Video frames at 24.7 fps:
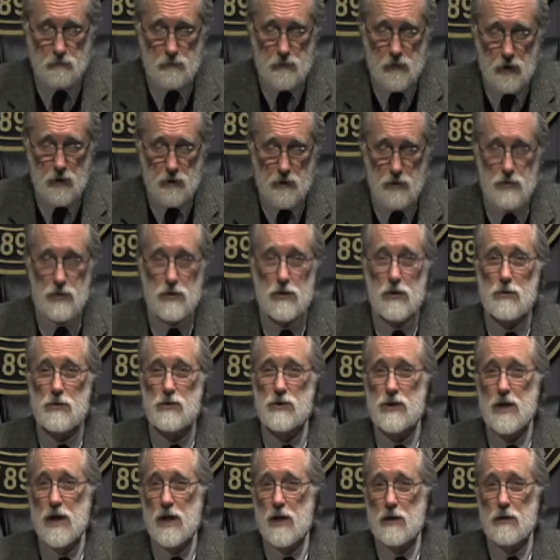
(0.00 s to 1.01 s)
there's no
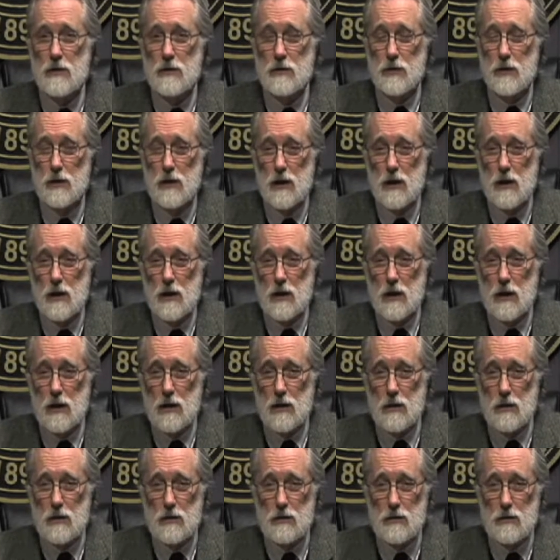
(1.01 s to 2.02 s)
standard,
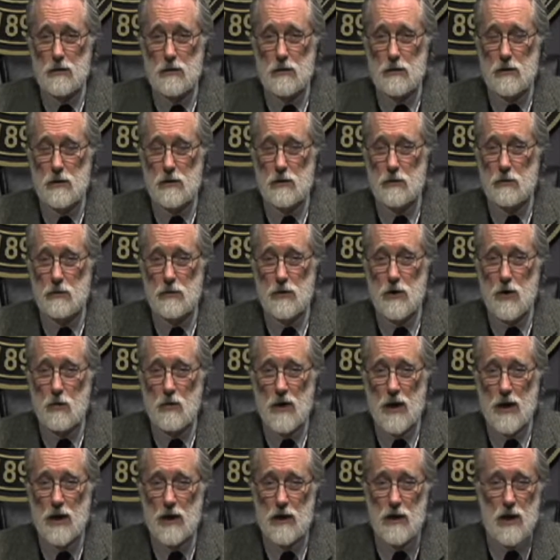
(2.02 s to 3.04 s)
no
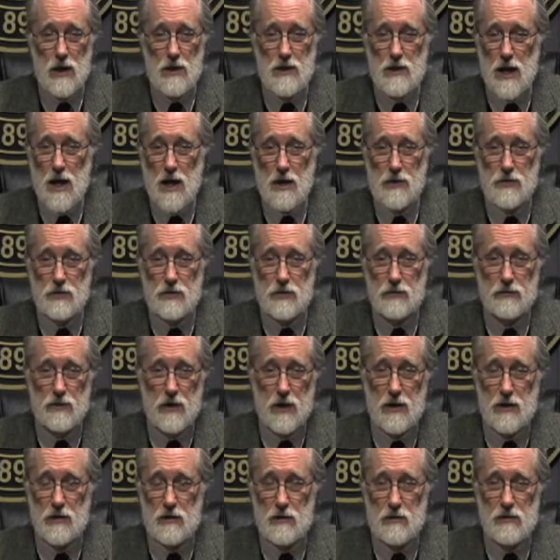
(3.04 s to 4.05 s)
recognized
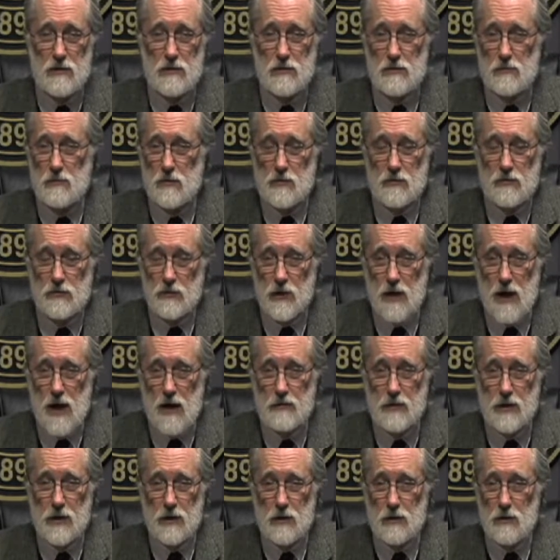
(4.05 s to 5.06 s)
hazard for
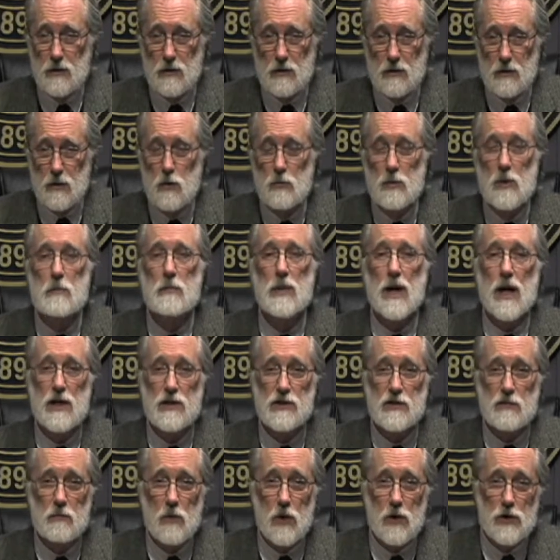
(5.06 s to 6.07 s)
having open
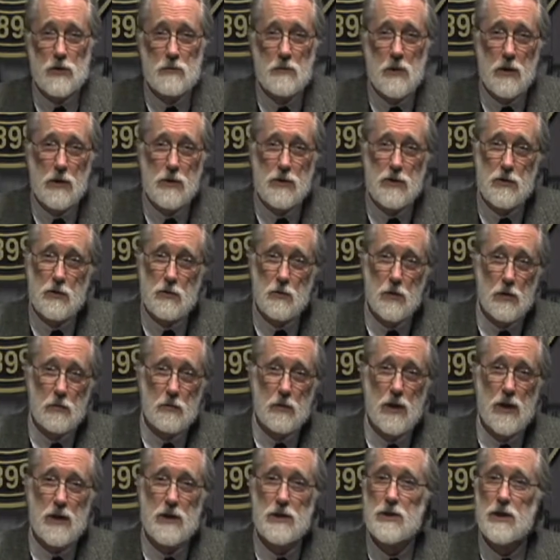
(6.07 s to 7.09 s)
bags of marshmallows in the
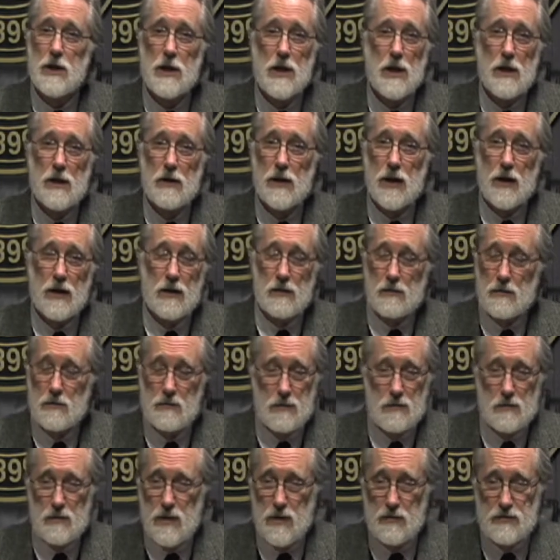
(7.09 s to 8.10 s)
workplace,
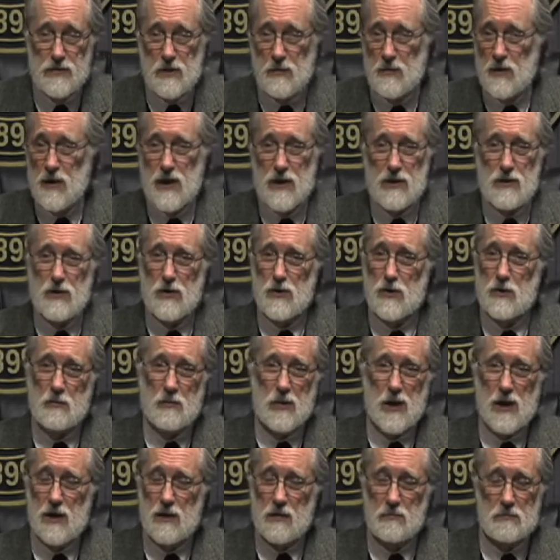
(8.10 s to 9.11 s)
then if somebody gets hurt
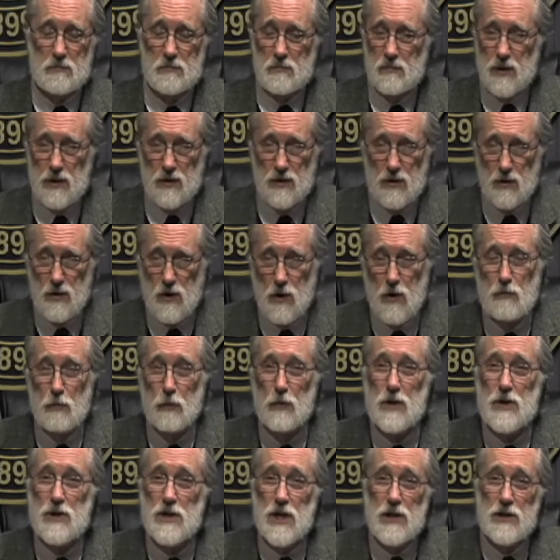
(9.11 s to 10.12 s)
by over
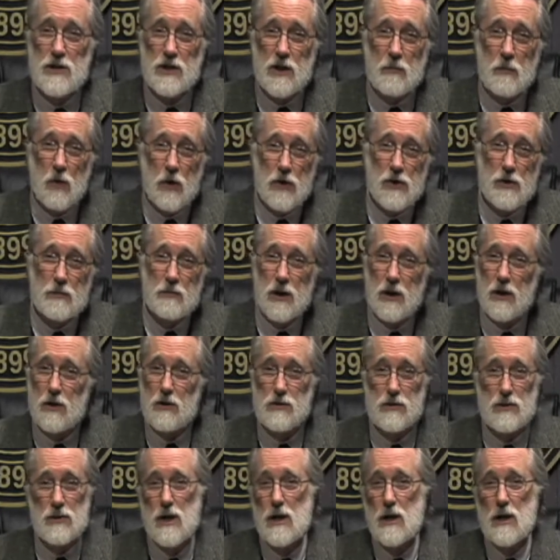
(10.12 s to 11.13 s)
ingesting
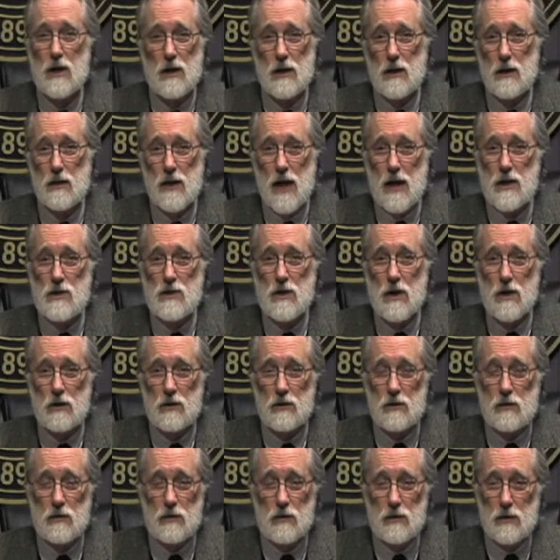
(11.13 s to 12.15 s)
marshmallows, that's not
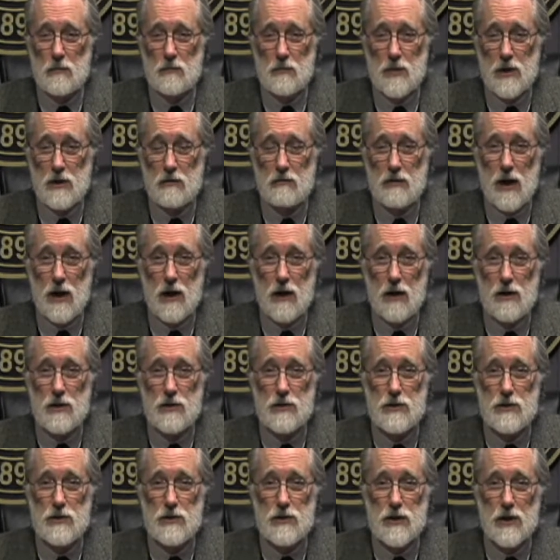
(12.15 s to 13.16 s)
going to be a
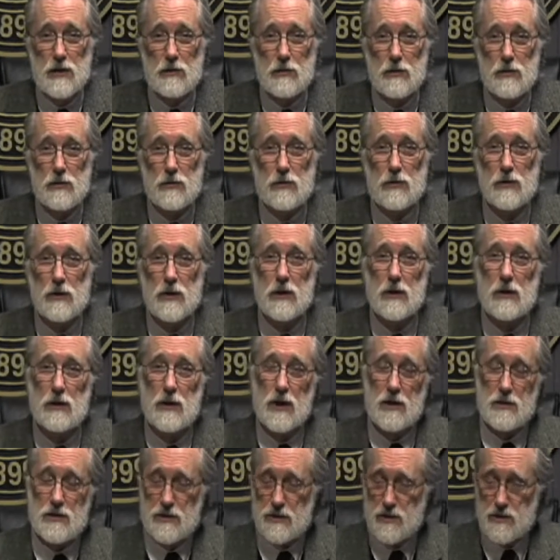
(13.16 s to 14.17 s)
violation of the general duty.
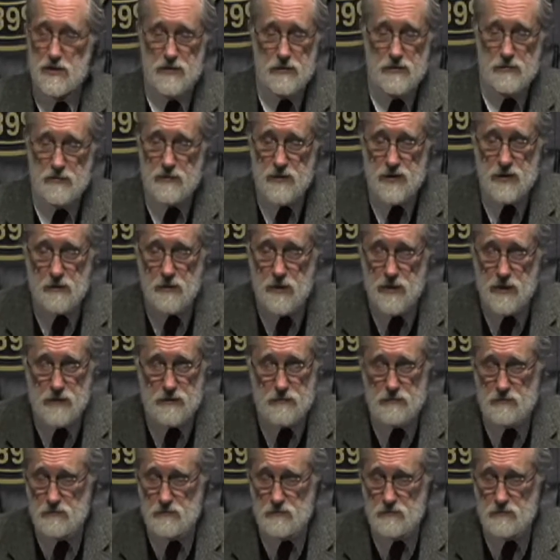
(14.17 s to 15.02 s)
That's somebody's